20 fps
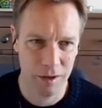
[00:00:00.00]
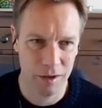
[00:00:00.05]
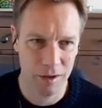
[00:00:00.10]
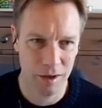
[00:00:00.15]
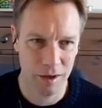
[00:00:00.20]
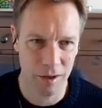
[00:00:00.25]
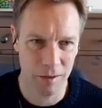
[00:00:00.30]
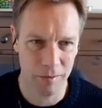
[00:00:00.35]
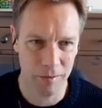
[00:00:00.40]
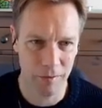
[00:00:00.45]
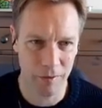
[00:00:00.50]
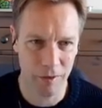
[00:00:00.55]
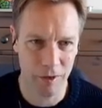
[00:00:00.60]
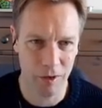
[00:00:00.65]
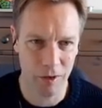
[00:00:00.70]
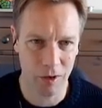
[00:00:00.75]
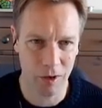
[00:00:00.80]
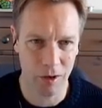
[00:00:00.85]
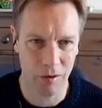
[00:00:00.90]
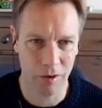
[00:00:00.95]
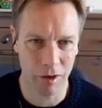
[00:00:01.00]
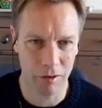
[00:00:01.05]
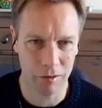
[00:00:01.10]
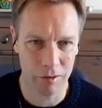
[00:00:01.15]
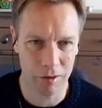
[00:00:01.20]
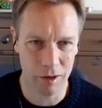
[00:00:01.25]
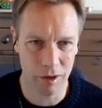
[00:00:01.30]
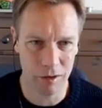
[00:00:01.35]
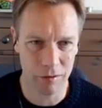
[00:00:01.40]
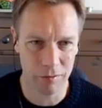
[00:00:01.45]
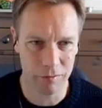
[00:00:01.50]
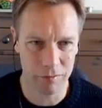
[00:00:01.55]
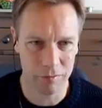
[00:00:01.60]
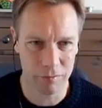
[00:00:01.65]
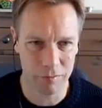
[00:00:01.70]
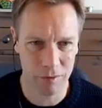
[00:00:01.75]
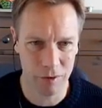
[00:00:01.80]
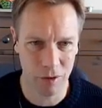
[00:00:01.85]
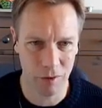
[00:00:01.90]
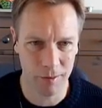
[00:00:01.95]
Uh, we've only got our own kind of
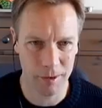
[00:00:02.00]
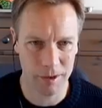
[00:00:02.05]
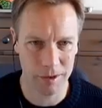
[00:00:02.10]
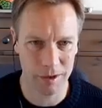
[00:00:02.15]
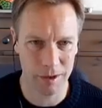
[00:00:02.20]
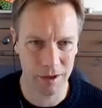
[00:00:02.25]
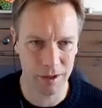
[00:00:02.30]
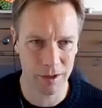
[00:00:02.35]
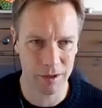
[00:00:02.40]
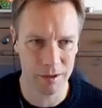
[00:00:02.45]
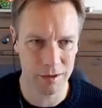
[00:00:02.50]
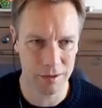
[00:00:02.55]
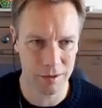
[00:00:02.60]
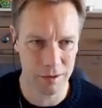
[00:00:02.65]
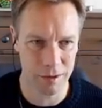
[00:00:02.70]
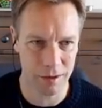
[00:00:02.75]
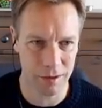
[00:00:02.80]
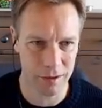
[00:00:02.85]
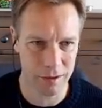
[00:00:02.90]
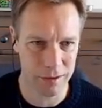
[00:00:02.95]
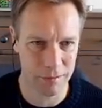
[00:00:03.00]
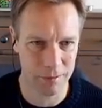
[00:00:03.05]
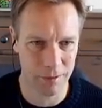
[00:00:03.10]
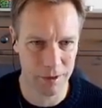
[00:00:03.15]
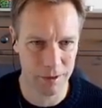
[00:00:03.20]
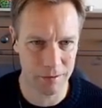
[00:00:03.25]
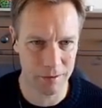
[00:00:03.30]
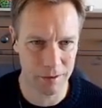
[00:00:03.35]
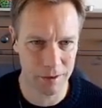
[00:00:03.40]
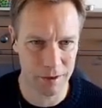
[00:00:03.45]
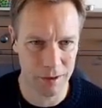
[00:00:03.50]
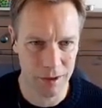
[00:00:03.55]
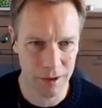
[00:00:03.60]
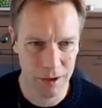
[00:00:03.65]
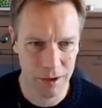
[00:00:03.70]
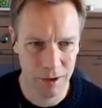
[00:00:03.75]
comments here to like explain to us.